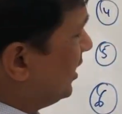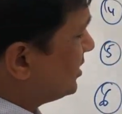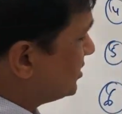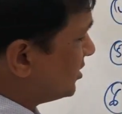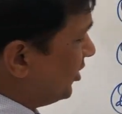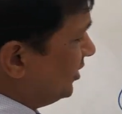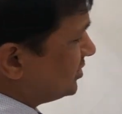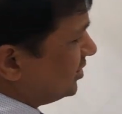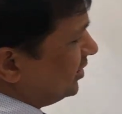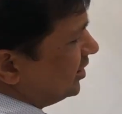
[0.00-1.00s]
last
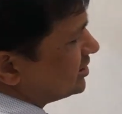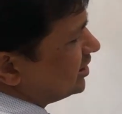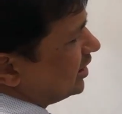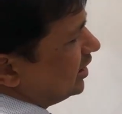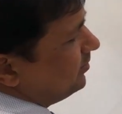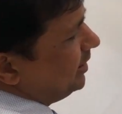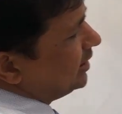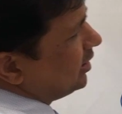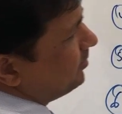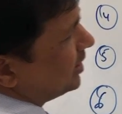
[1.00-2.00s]
condition here, sickle
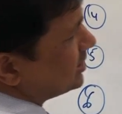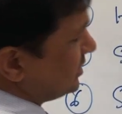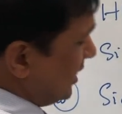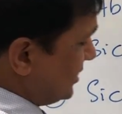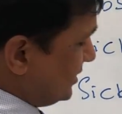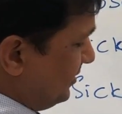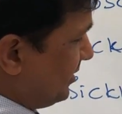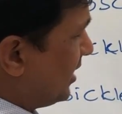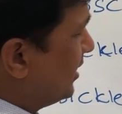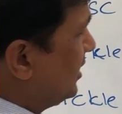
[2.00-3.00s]
beta plus
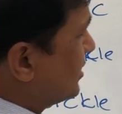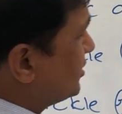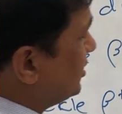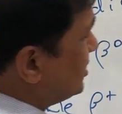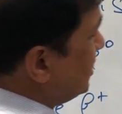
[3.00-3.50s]
thalassemia. So the